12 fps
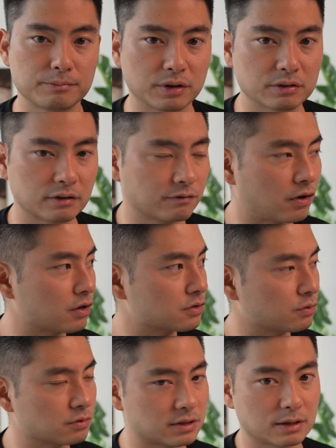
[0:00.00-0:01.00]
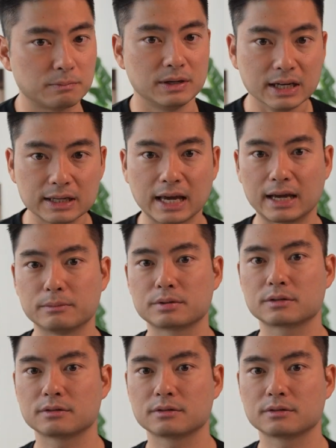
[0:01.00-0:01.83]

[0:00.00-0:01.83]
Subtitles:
building voxels and minigames.